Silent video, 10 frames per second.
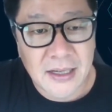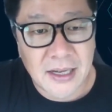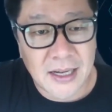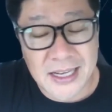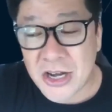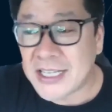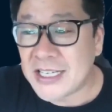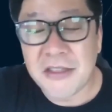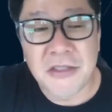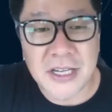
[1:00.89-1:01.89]
uh, in
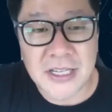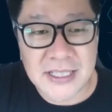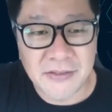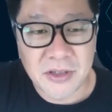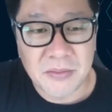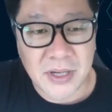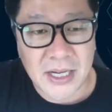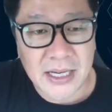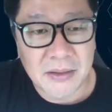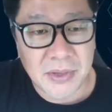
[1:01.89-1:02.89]
1937
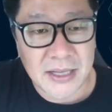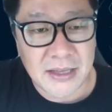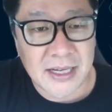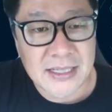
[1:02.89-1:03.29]
by, by the